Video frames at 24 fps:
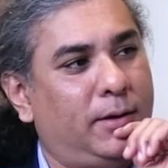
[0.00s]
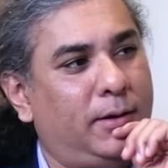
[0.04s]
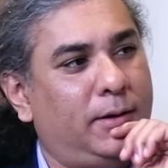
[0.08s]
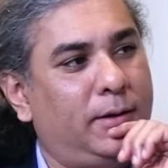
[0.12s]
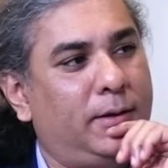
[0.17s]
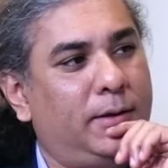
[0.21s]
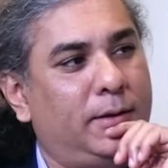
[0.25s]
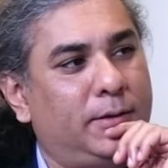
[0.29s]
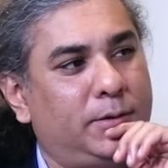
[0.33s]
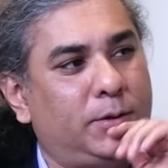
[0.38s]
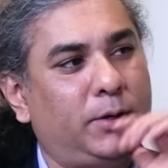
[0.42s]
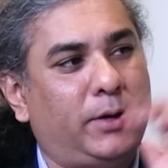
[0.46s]
Yeah.
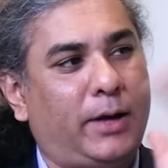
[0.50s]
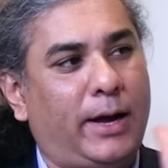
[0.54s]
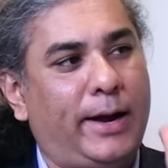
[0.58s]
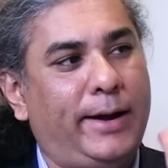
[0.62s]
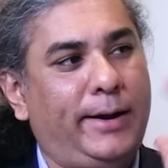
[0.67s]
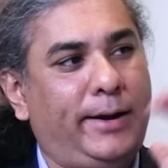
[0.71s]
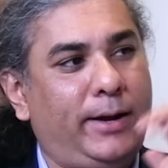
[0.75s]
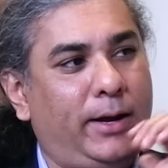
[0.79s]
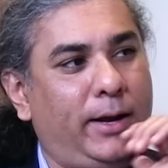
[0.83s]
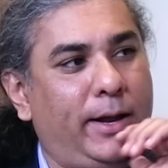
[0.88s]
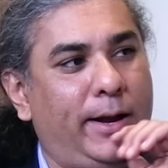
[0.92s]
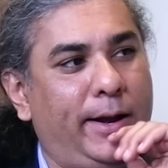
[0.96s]
So
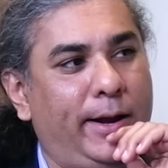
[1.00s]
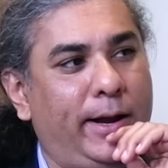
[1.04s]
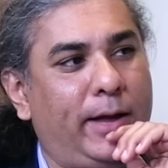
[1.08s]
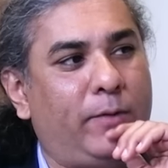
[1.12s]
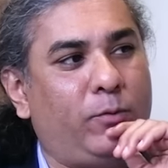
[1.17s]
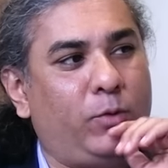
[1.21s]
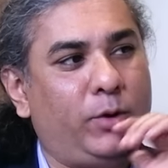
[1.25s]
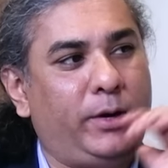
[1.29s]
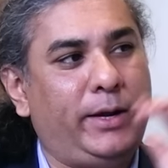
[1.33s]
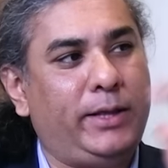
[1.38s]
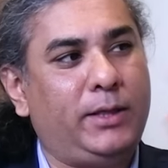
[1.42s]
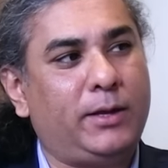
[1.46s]
ideally,
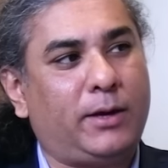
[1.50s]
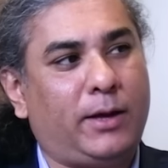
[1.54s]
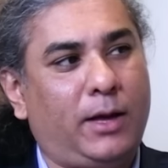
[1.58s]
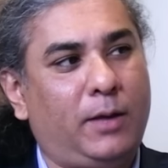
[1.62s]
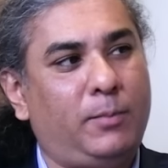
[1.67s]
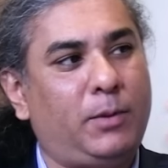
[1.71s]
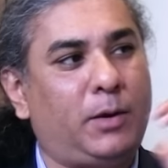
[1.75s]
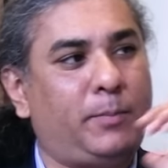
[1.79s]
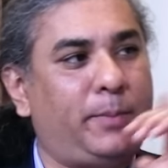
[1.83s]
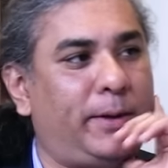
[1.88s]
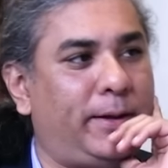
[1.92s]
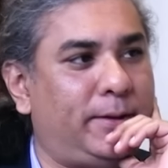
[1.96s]
India would need the
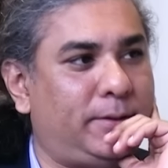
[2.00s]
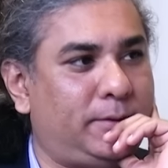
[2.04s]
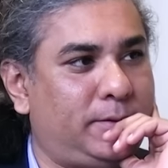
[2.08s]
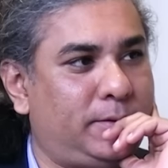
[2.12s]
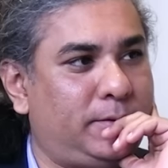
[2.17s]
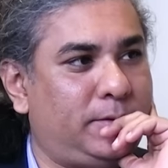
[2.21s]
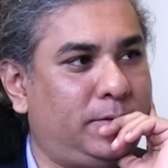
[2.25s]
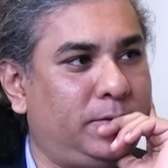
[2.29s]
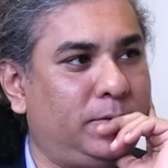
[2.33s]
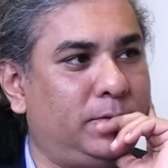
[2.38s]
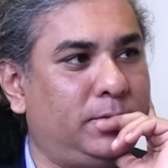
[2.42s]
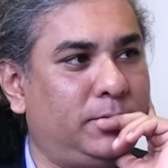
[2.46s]
Khyber
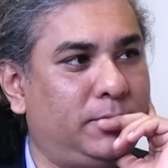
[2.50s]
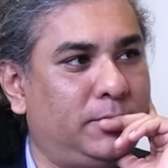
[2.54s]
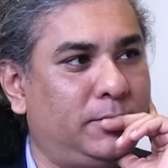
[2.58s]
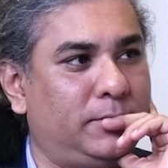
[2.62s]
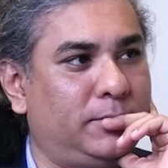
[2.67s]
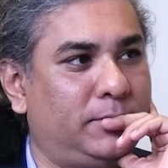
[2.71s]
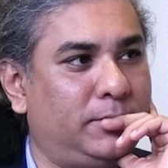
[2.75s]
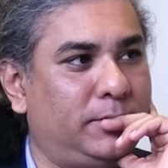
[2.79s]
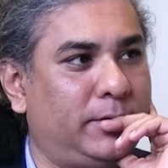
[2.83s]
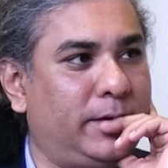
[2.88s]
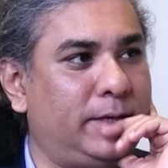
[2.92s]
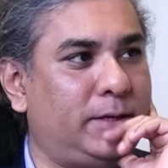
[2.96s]
Pass
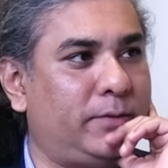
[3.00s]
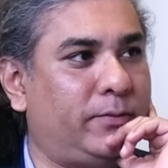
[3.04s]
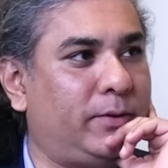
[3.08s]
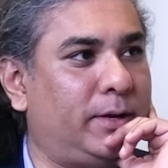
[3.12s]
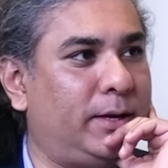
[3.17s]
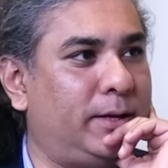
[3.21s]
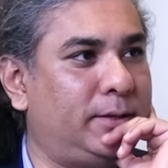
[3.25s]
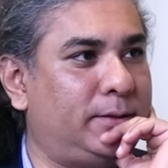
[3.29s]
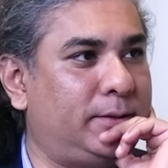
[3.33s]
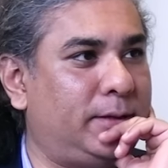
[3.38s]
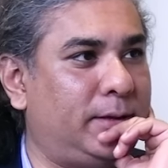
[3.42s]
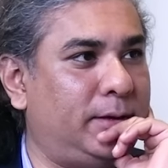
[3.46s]
to reach
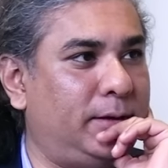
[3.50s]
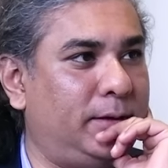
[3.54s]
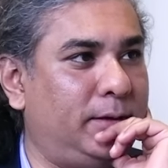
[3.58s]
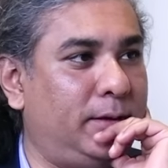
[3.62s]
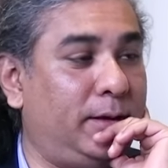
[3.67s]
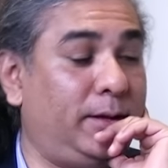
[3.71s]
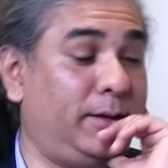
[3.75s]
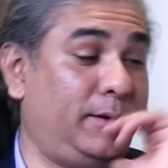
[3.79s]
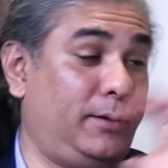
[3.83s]
Afghanistan.